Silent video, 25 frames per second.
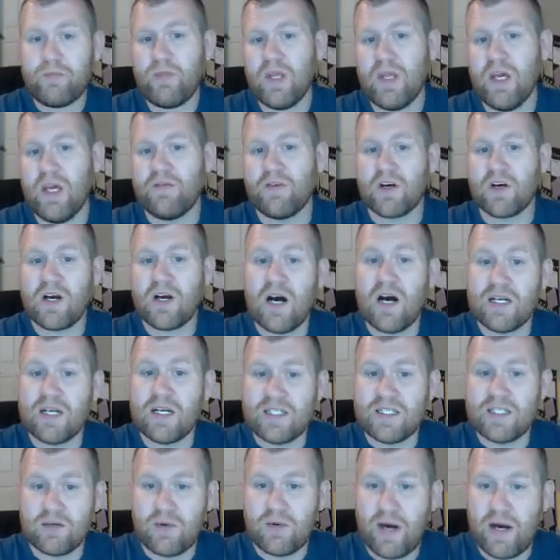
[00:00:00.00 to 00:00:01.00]
And for
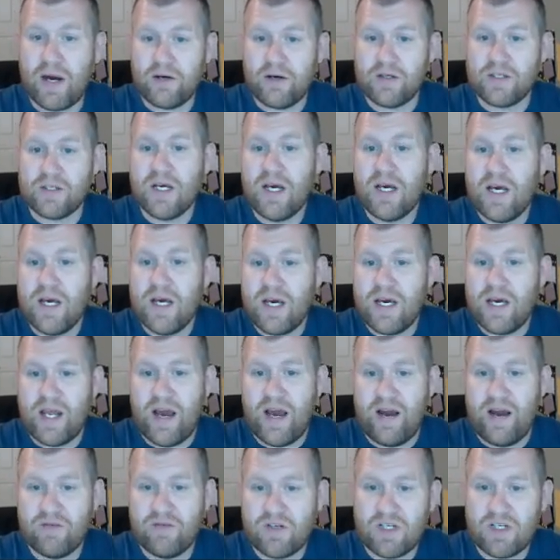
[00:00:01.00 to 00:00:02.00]
content writers, it
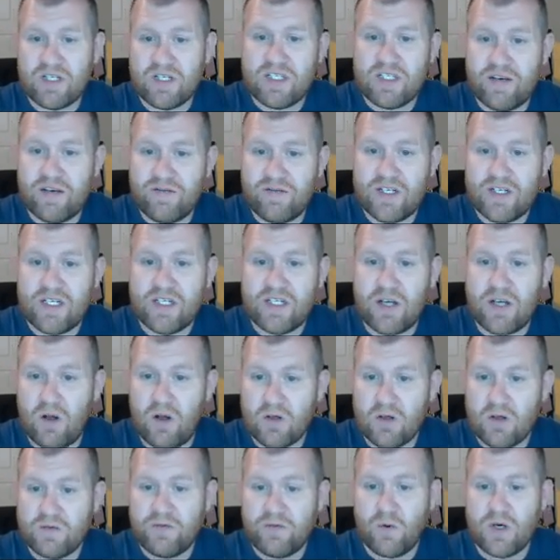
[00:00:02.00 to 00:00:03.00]
averages
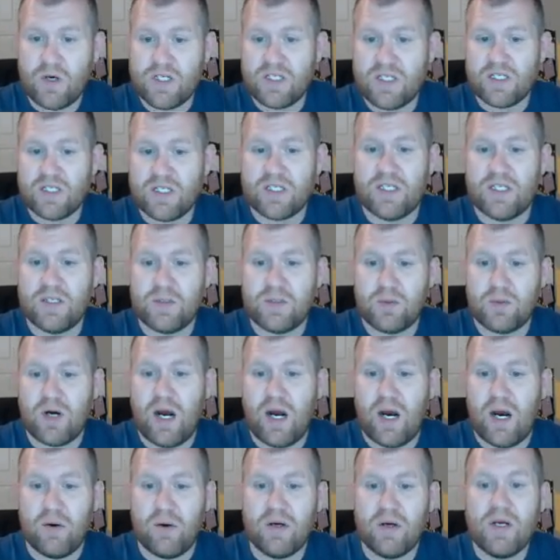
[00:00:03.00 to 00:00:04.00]
$17.46 per
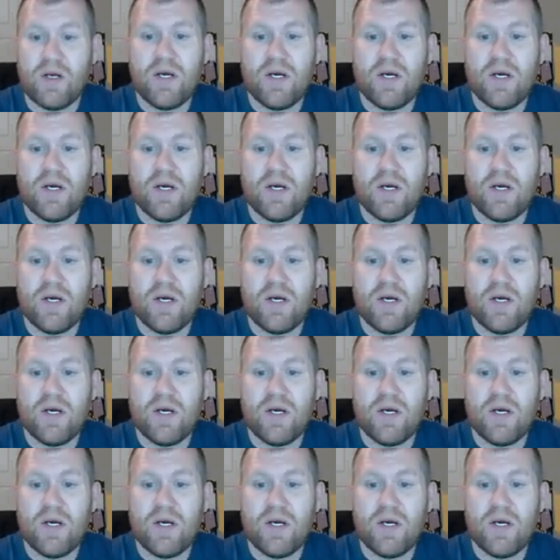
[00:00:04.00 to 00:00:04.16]
hour.